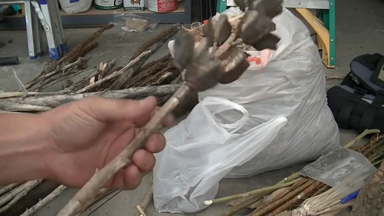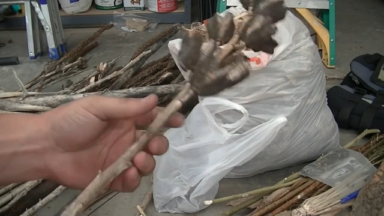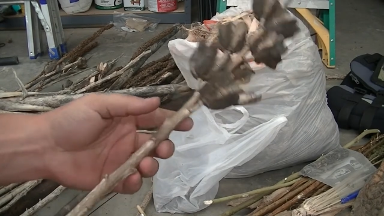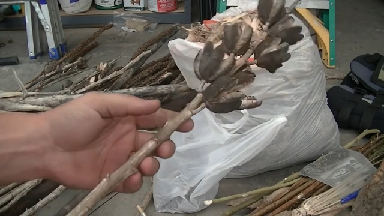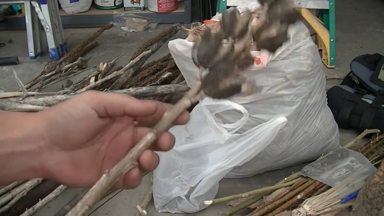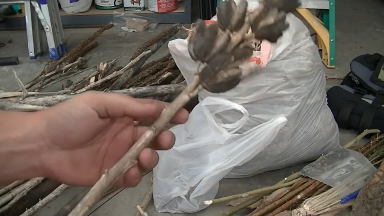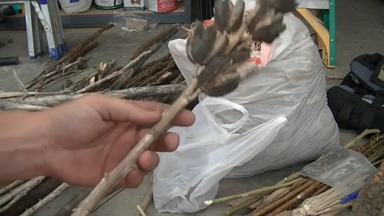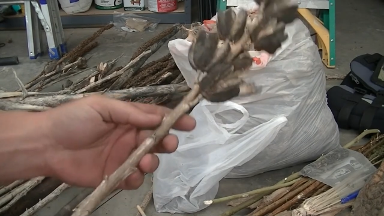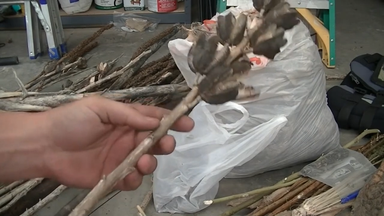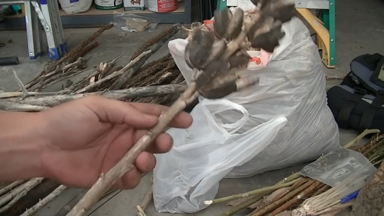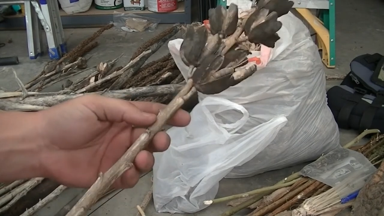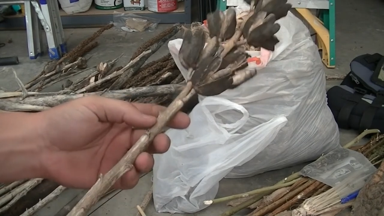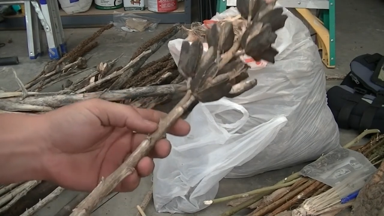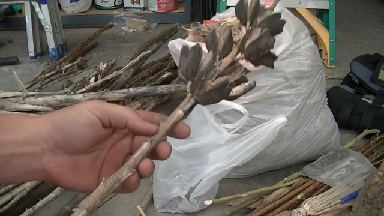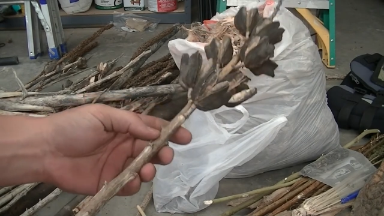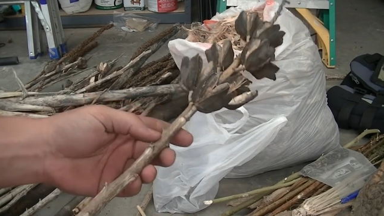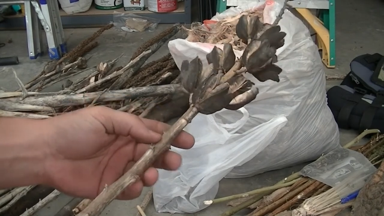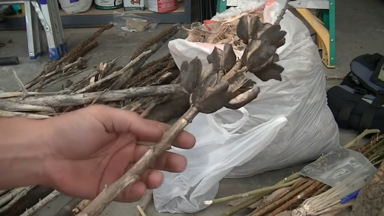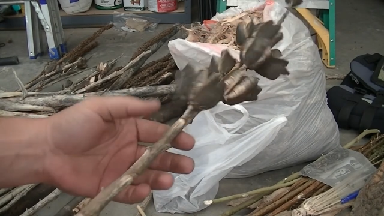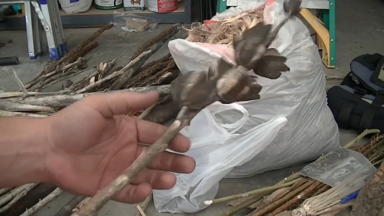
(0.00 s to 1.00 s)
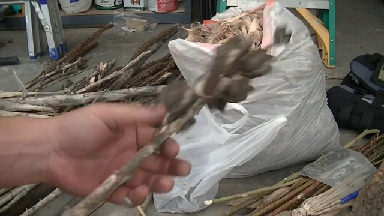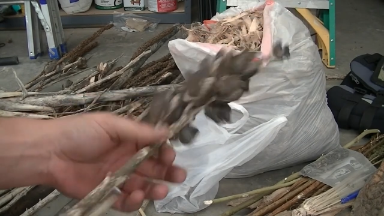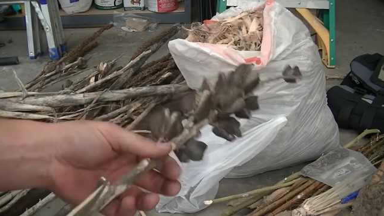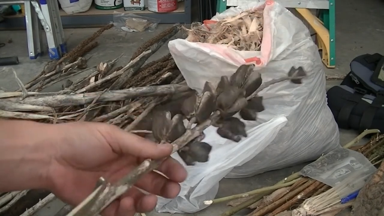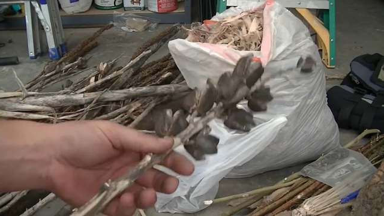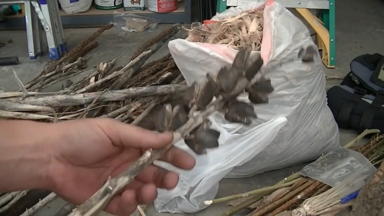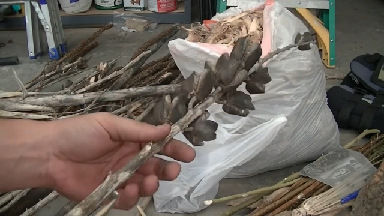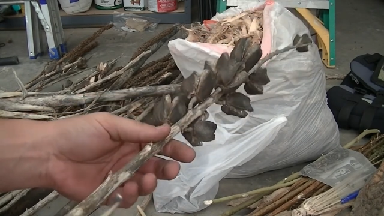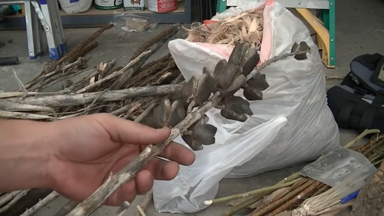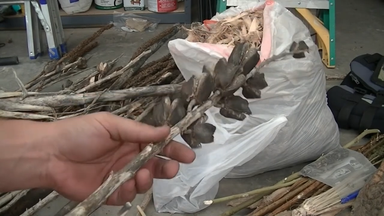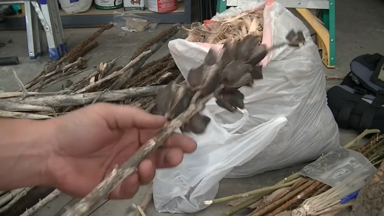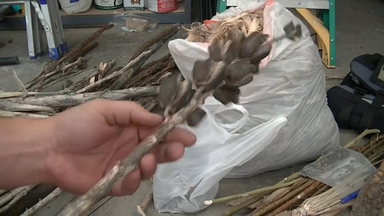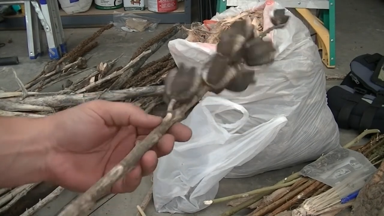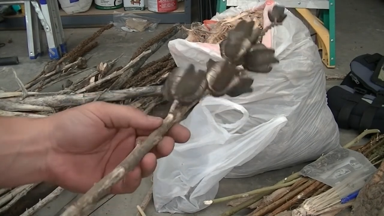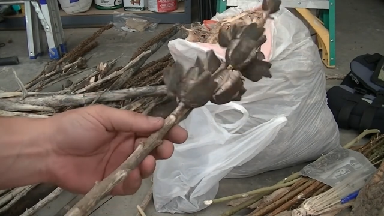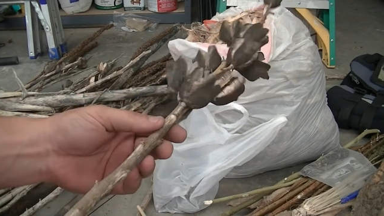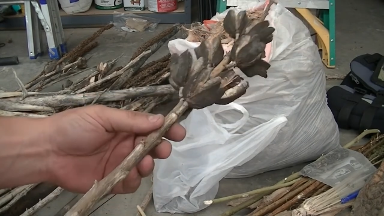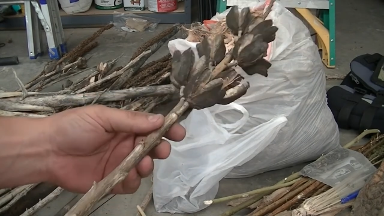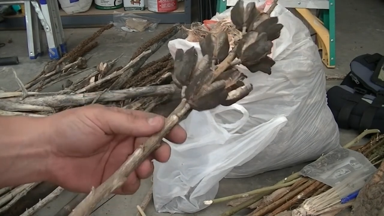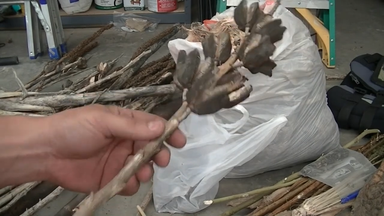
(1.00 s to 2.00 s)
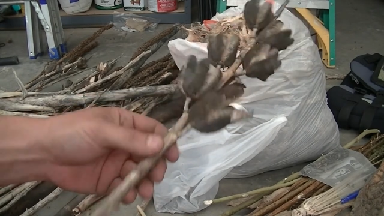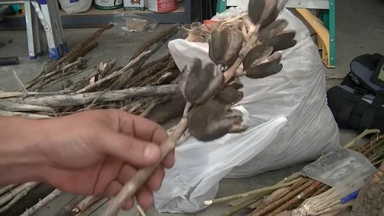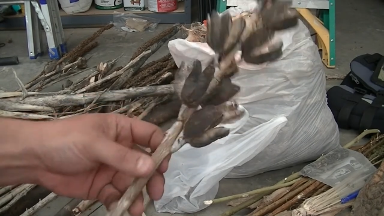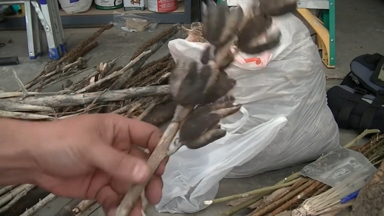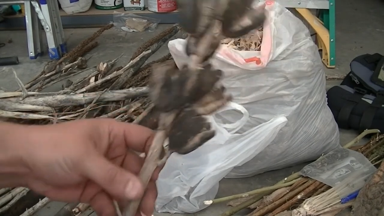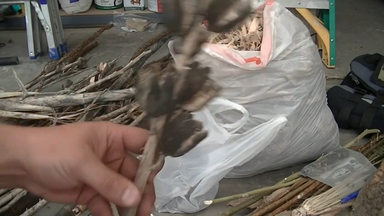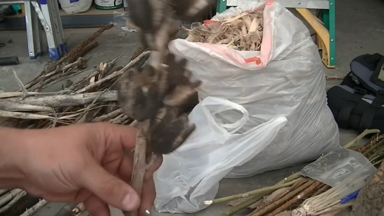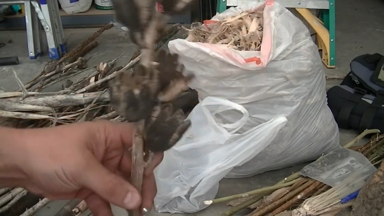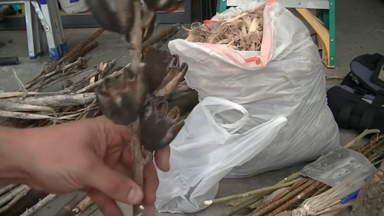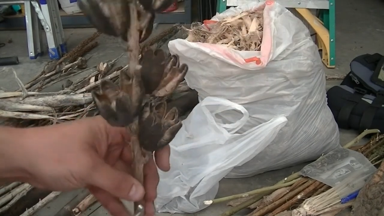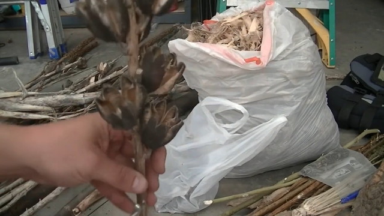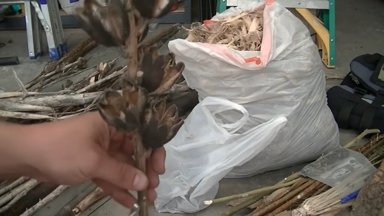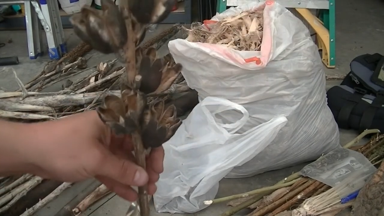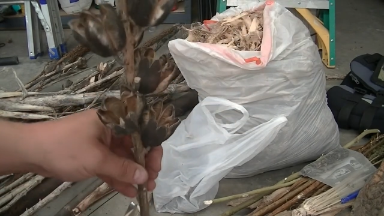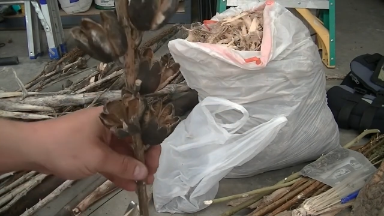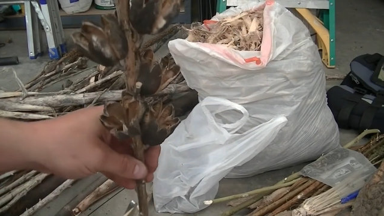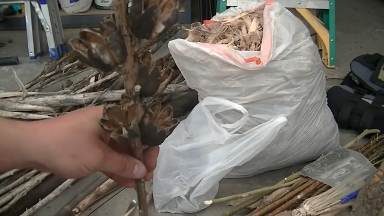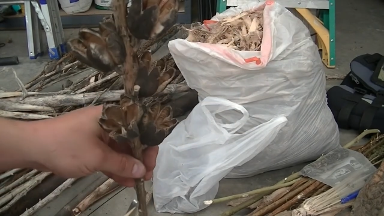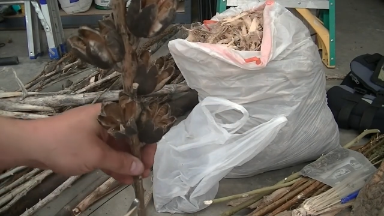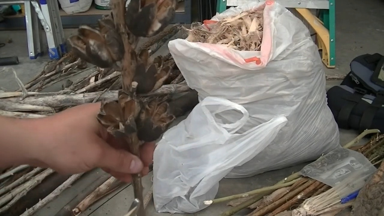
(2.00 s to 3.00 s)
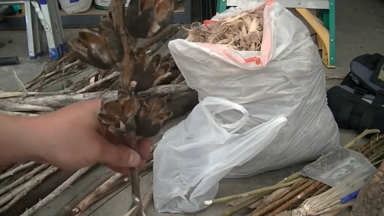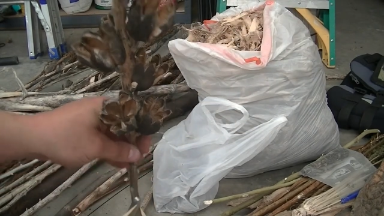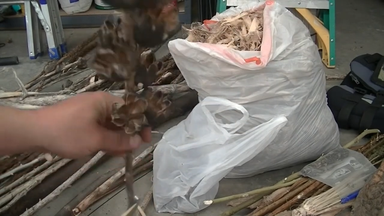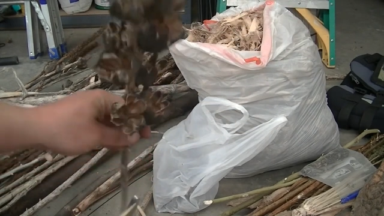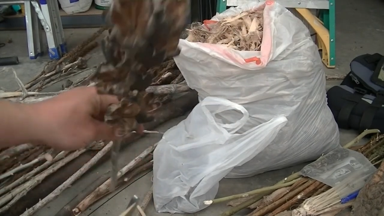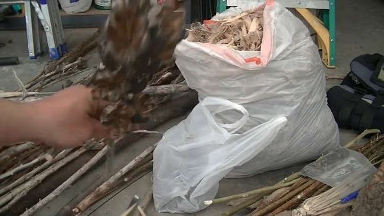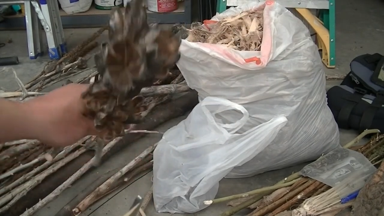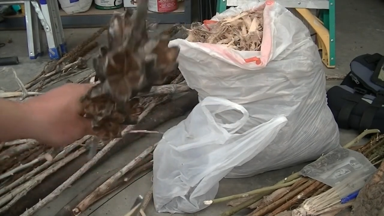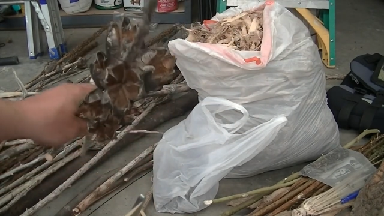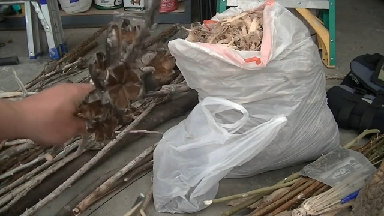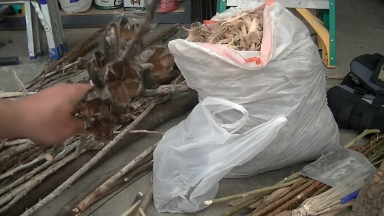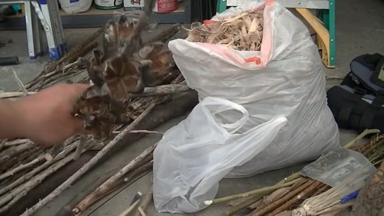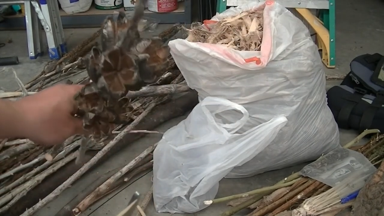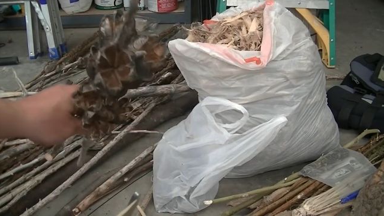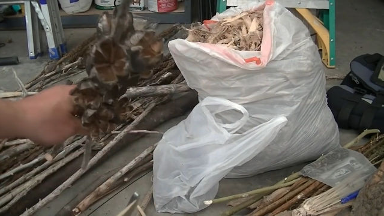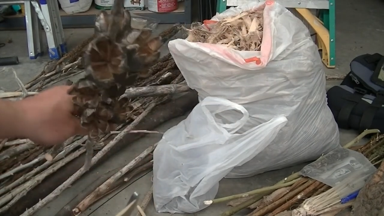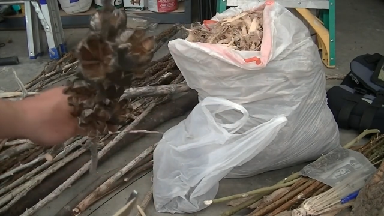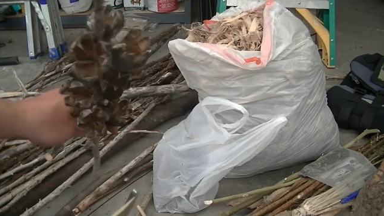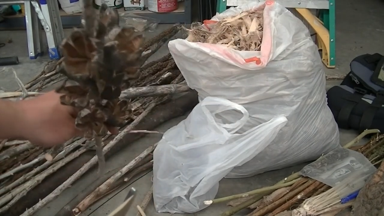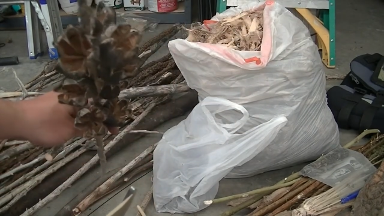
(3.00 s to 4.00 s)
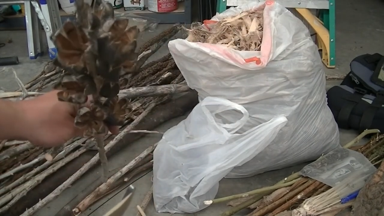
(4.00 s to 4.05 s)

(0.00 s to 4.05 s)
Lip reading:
[unreadable: no face in view]